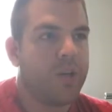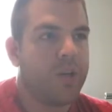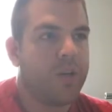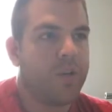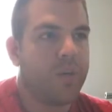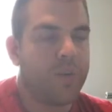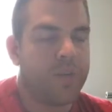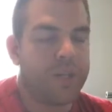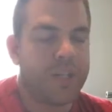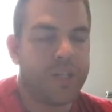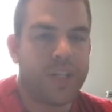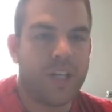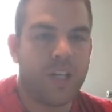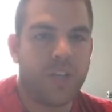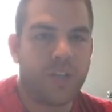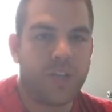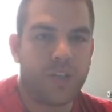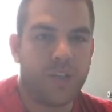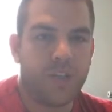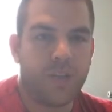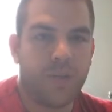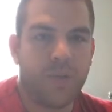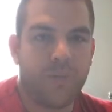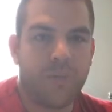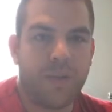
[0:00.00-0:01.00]
which tells
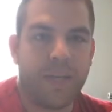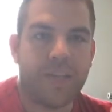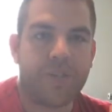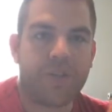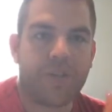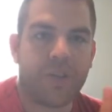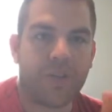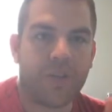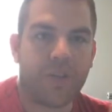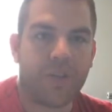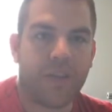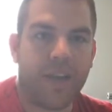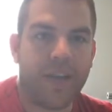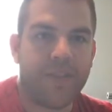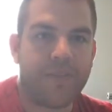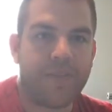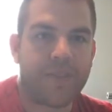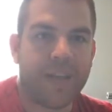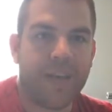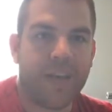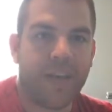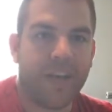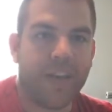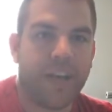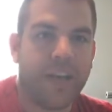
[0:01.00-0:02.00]
you based on your
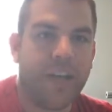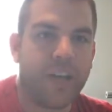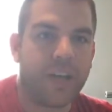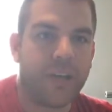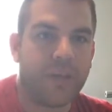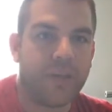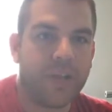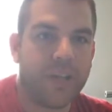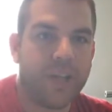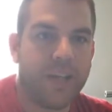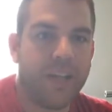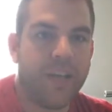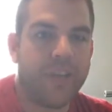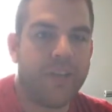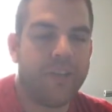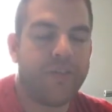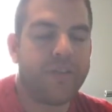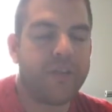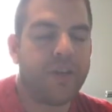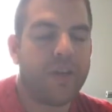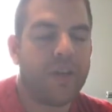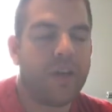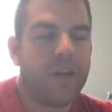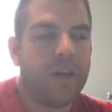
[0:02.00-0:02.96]
lifestyle and how you live.